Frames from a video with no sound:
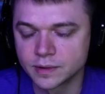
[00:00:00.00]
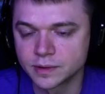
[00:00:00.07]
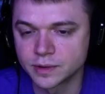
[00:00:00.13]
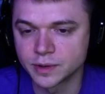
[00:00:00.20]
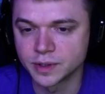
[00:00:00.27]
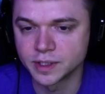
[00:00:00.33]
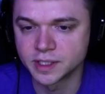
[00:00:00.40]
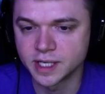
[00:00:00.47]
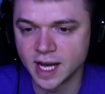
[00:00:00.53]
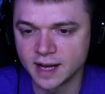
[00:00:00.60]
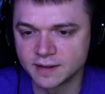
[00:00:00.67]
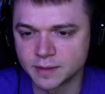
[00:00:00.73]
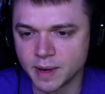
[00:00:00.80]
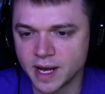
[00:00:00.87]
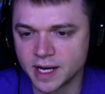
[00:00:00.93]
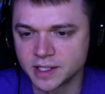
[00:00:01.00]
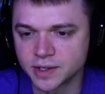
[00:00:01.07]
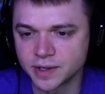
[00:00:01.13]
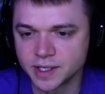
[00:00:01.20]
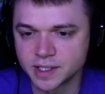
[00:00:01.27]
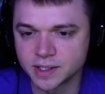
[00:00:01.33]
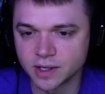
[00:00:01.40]
So you can see I have some eggs
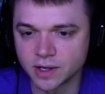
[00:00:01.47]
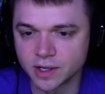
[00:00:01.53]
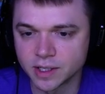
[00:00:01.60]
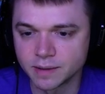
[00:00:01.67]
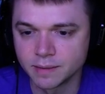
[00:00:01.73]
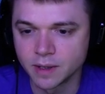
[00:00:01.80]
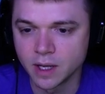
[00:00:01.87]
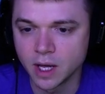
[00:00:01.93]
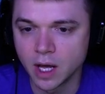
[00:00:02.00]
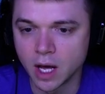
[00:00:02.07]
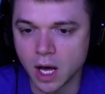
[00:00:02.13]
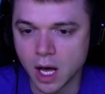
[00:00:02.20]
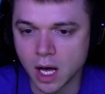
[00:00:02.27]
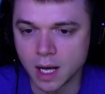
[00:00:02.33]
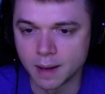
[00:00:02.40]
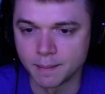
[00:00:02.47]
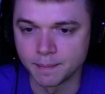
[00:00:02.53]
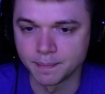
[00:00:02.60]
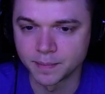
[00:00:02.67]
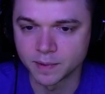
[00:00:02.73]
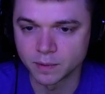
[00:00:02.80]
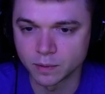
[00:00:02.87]
already started.
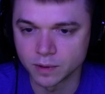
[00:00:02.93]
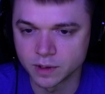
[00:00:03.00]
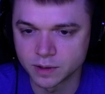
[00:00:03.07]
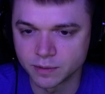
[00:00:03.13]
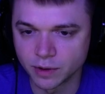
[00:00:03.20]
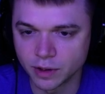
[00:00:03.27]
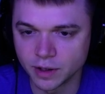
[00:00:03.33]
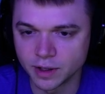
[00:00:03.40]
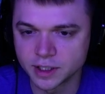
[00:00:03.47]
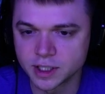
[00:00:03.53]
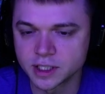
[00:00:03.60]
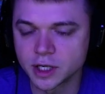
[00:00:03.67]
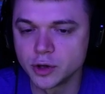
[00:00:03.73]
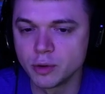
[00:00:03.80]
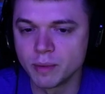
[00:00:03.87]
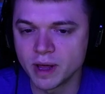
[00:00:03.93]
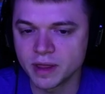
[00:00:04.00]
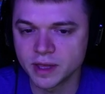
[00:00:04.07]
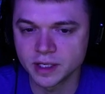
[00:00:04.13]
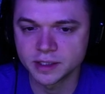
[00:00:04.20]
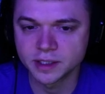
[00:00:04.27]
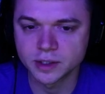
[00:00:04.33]
Um, this, real, this is a new
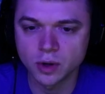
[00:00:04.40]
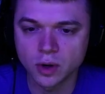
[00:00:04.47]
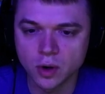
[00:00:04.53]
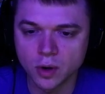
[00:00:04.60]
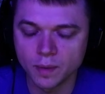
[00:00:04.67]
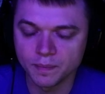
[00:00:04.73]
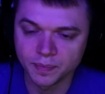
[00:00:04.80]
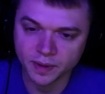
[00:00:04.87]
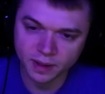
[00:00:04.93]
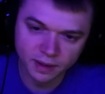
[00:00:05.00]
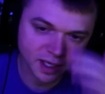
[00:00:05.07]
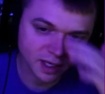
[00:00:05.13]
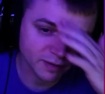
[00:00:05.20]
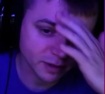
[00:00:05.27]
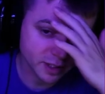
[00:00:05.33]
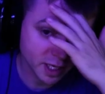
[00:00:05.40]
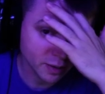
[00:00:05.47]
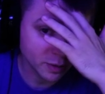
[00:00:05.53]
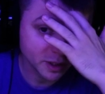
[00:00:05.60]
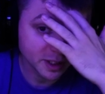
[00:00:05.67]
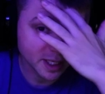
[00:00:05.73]
method, so give or take what he